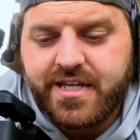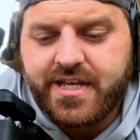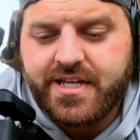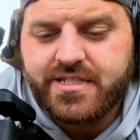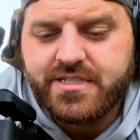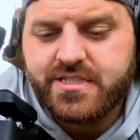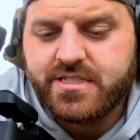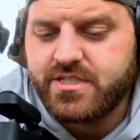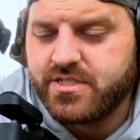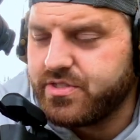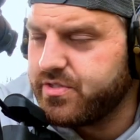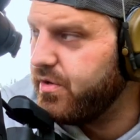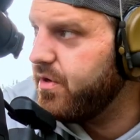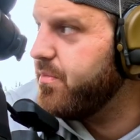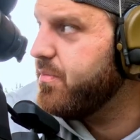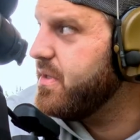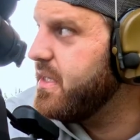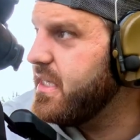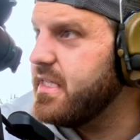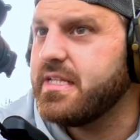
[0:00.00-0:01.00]
test
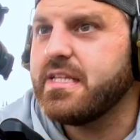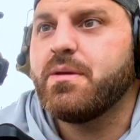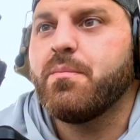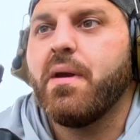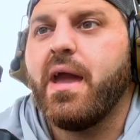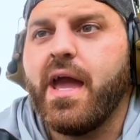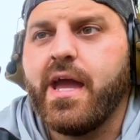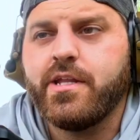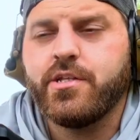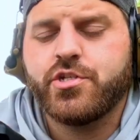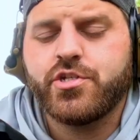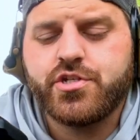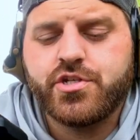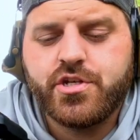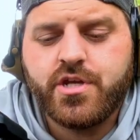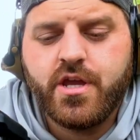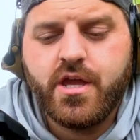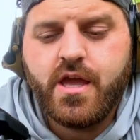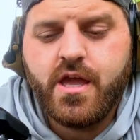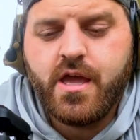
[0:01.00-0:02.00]
some Eley
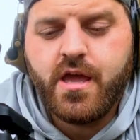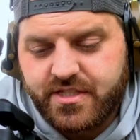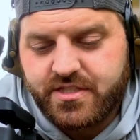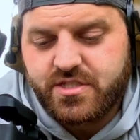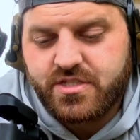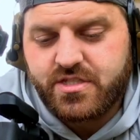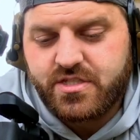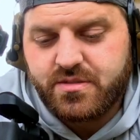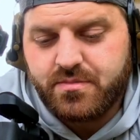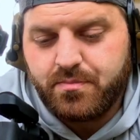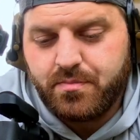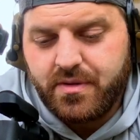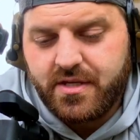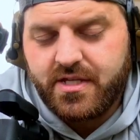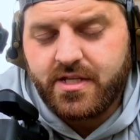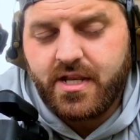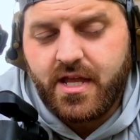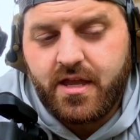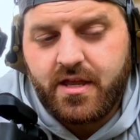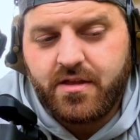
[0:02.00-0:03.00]
match. It's
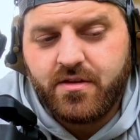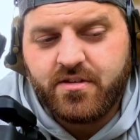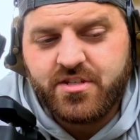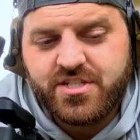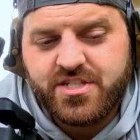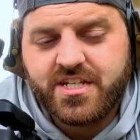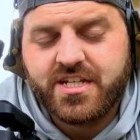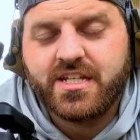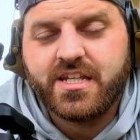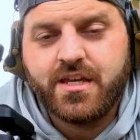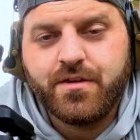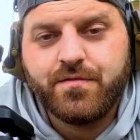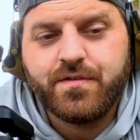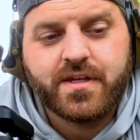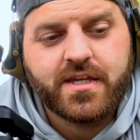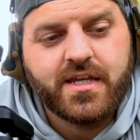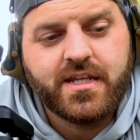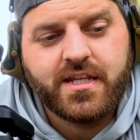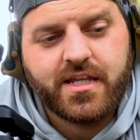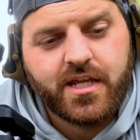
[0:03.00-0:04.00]
been a
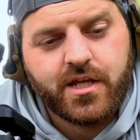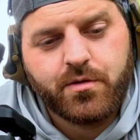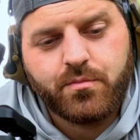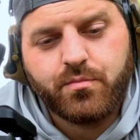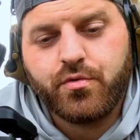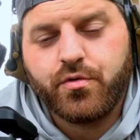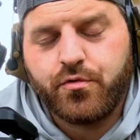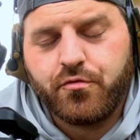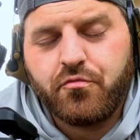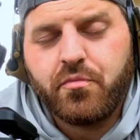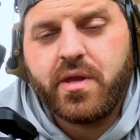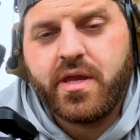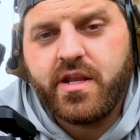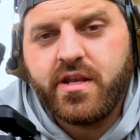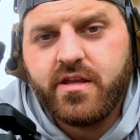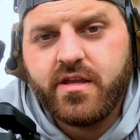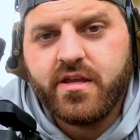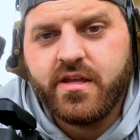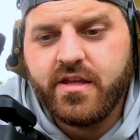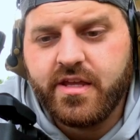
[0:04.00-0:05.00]
significant
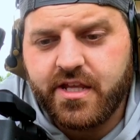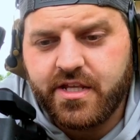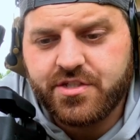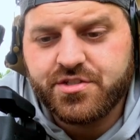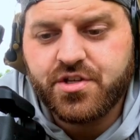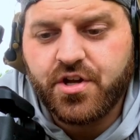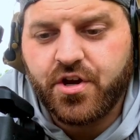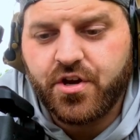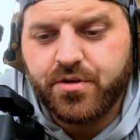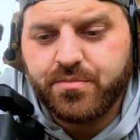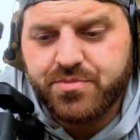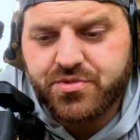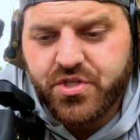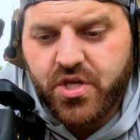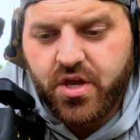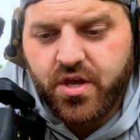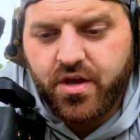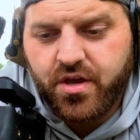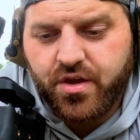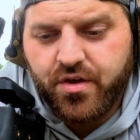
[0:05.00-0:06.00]
improvement in terms
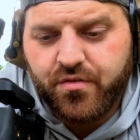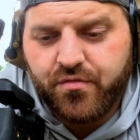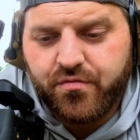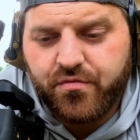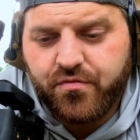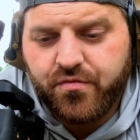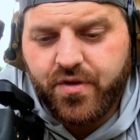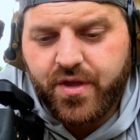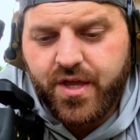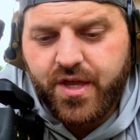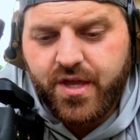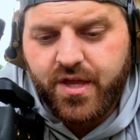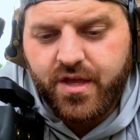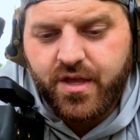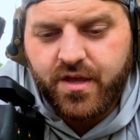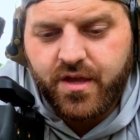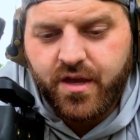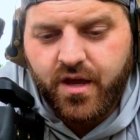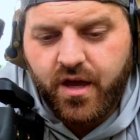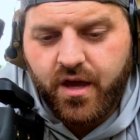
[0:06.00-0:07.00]
of
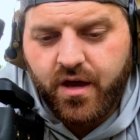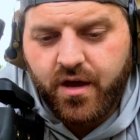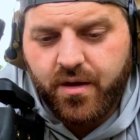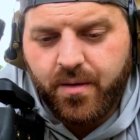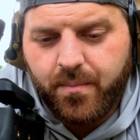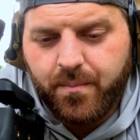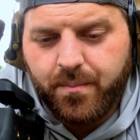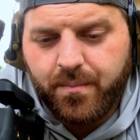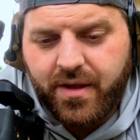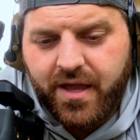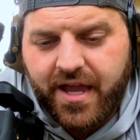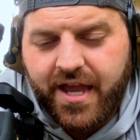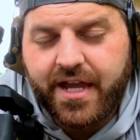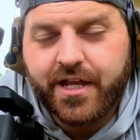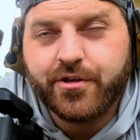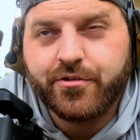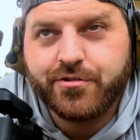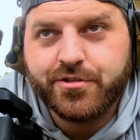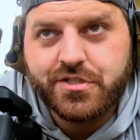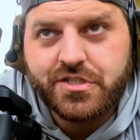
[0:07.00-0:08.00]

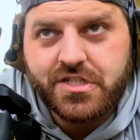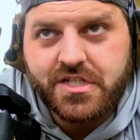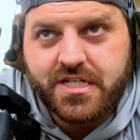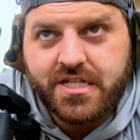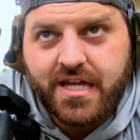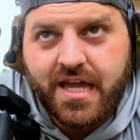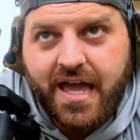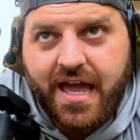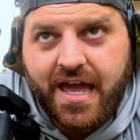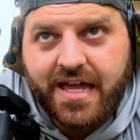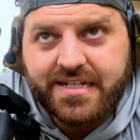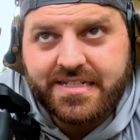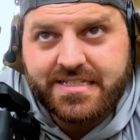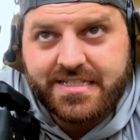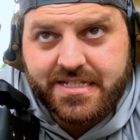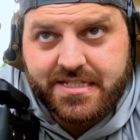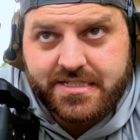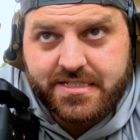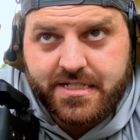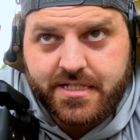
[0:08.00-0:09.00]
accuracy at
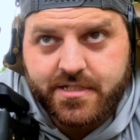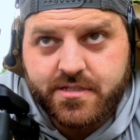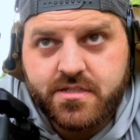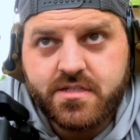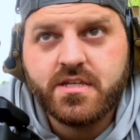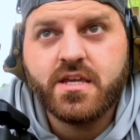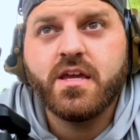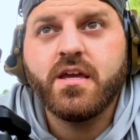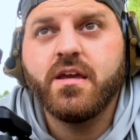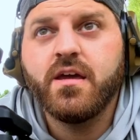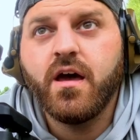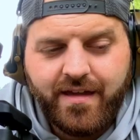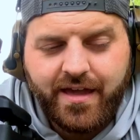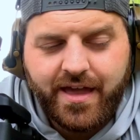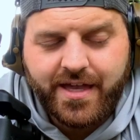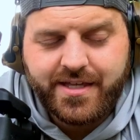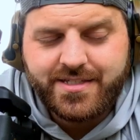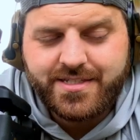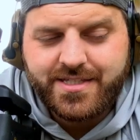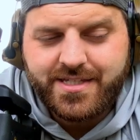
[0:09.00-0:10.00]
distance.
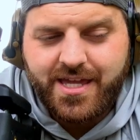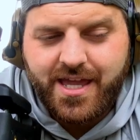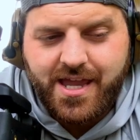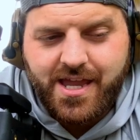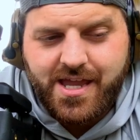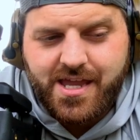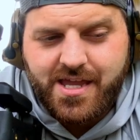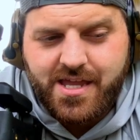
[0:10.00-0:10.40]
SK,